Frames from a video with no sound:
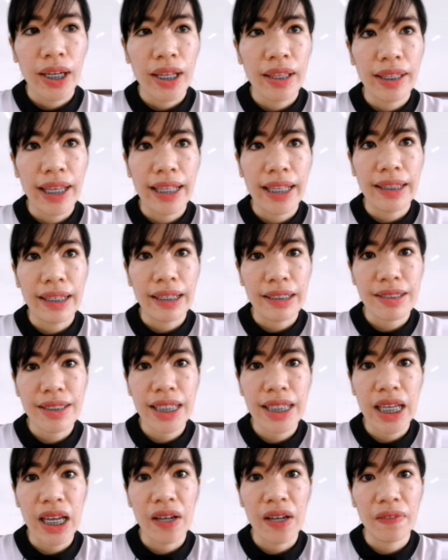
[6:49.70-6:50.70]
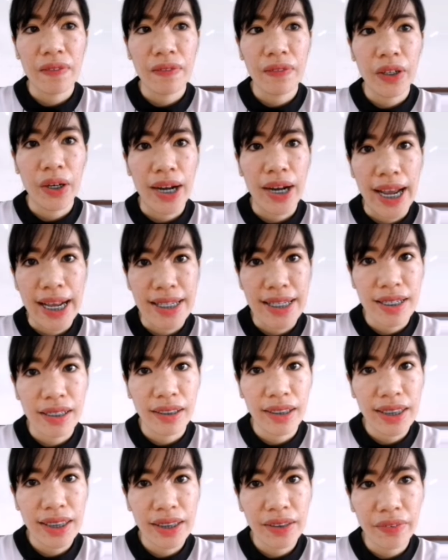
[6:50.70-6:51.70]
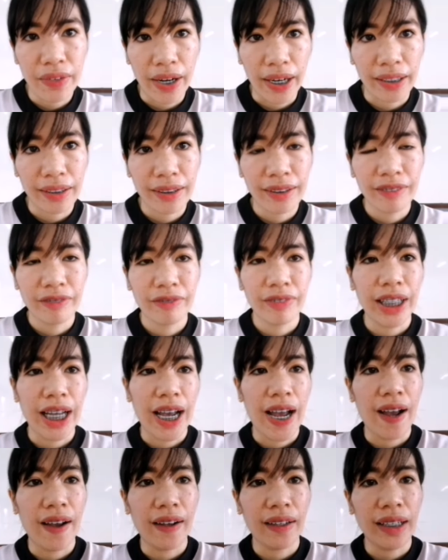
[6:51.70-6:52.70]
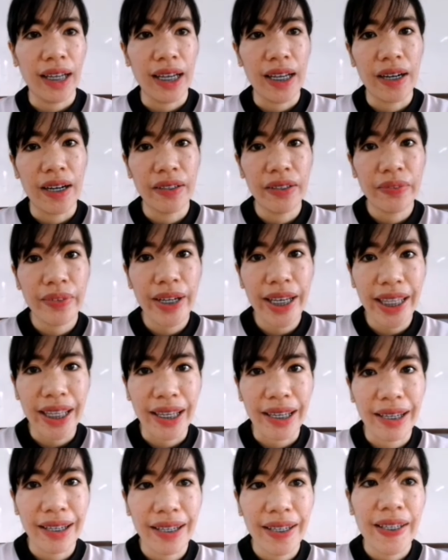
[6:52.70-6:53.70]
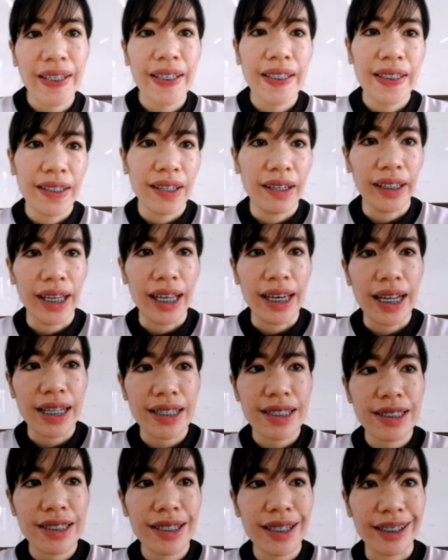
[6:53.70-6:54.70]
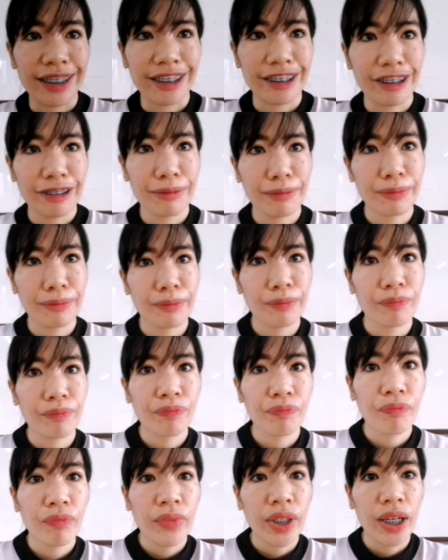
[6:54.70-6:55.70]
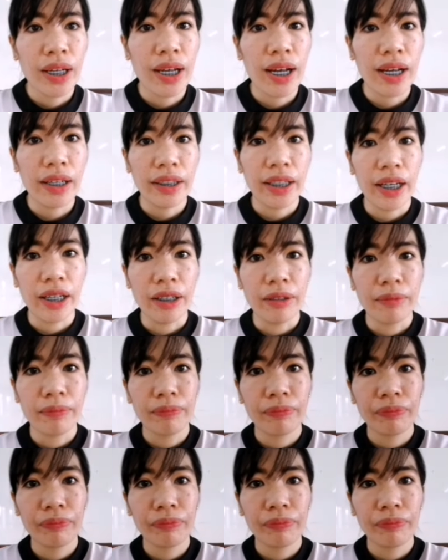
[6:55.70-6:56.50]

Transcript: And then let's see if your answer is correct. Okay, are you ready? Okay, let's start. Okay.